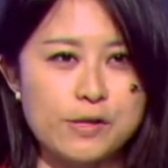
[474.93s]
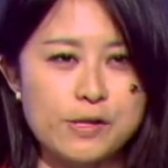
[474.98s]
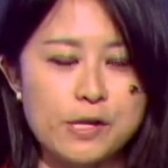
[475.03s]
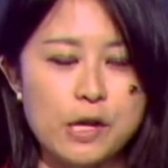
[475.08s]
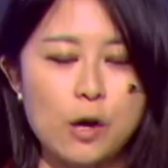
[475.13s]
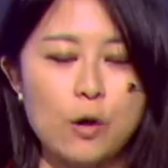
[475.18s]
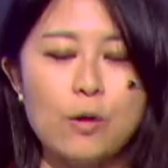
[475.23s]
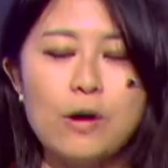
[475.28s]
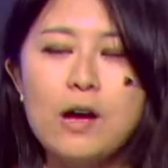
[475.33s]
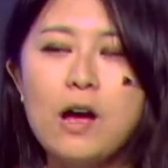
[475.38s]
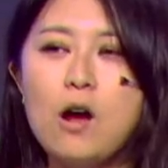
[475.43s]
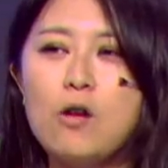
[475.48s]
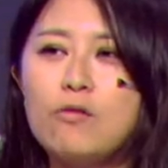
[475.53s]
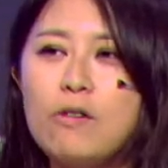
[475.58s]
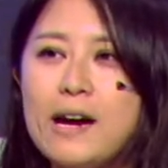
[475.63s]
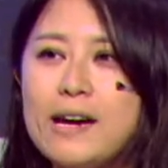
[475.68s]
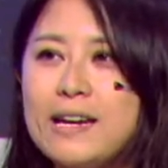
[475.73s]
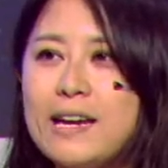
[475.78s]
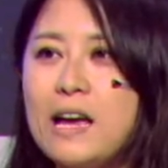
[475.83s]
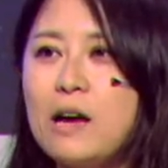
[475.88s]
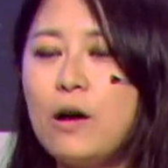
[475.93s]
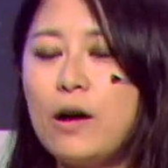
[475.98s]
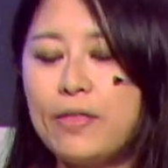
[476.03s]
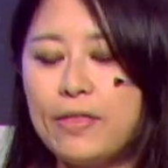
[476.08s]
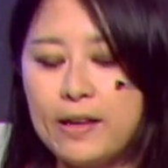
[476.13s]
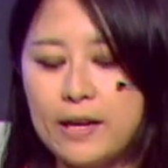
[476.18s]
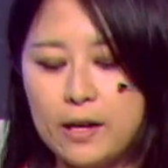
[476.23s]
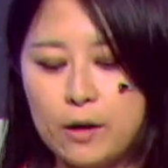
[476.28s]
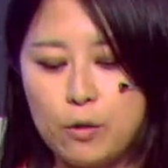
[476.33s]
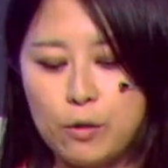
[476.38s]
So right now, I
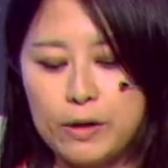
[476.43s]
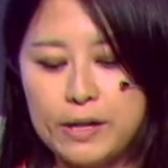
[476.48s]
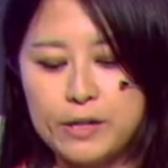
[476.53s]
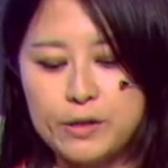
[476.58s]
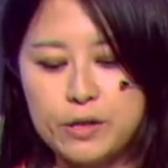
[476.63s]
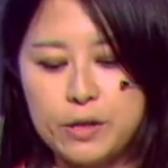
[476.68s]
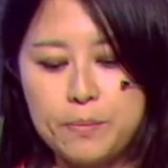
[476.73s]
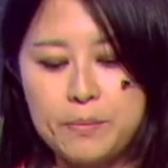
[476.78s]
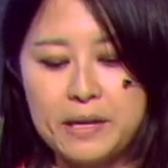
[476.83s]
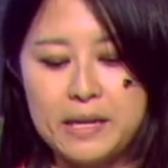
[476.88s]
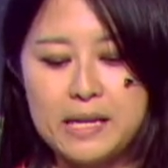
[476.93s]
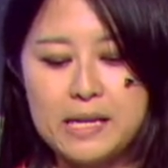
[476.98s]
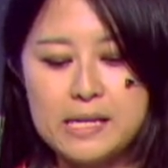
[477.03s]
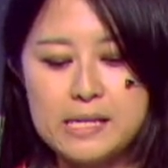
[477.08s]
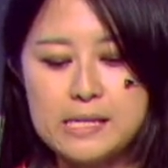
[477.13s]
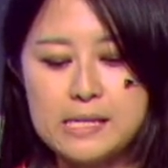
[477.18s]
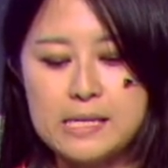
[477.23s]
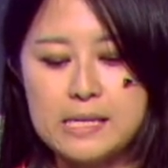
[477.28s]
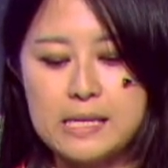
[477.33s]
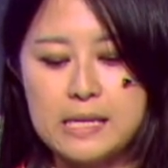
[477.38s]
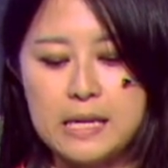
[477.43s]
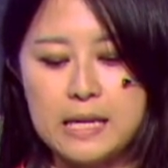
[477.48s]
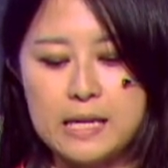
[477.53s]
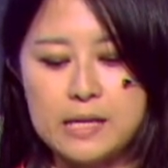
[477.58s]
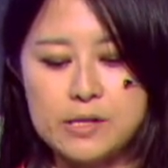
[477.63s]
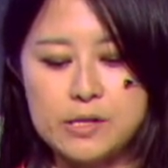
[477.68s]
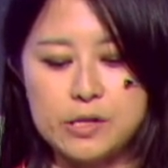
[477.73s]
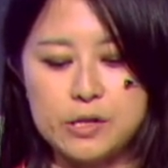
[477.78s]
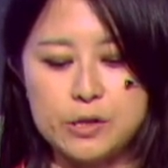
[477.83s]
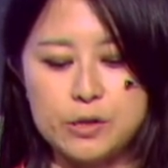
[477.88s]
think according to a McKinsey
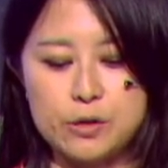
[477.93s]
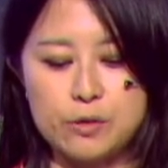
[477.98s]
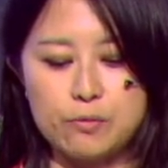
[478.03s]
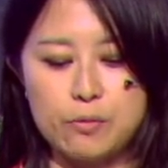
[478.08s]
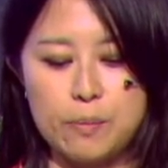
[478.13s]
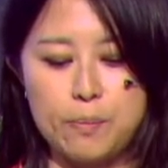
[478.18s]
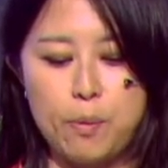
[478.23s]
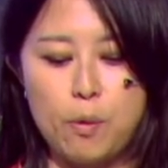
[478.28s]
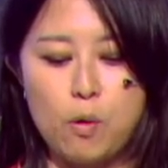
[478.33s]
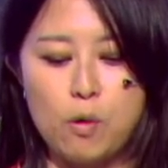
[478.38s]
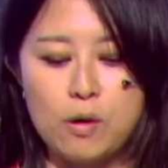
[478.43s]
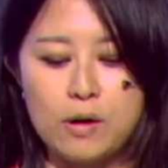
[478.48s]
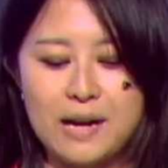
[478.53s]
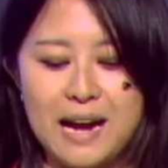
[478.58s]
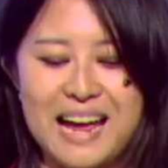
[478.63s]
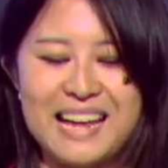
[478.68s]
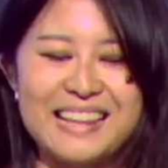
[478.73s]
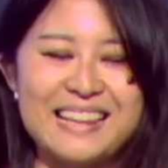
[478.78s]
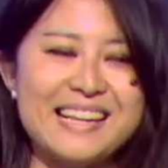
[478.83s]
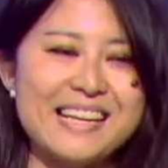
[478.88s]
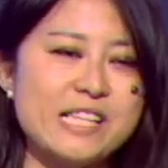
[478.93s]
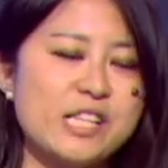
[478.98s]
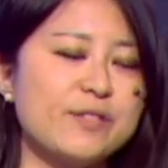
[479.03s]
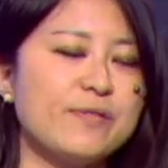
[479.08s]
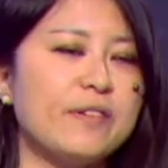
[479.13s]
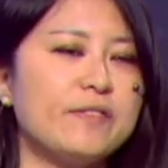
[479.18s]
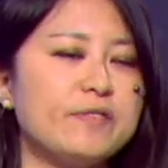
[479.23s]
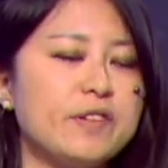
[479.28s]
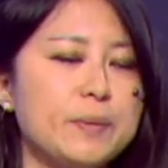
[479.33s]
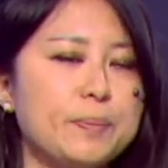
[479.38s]
Institute report, at least
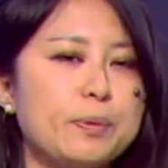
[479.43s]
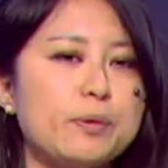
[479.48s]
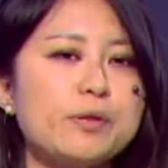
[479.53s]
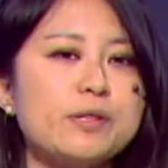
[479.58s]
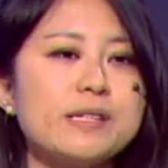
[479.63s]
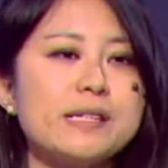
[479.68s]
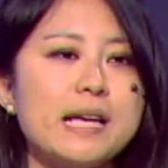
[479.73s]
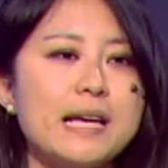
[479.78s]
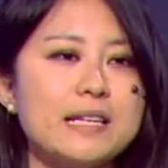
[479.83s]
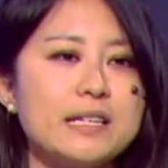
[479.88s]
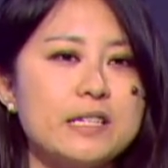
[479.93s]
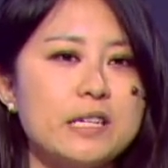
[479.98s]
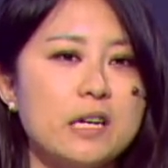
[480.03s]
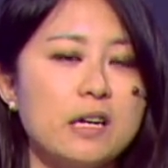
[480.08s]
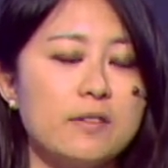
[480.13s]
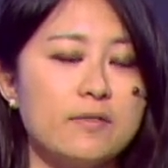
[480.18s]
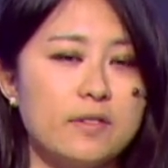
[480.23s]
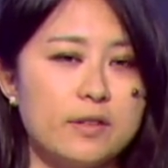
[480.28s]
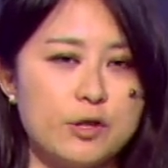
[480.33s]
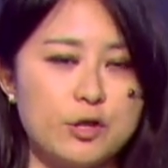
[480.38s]
50% of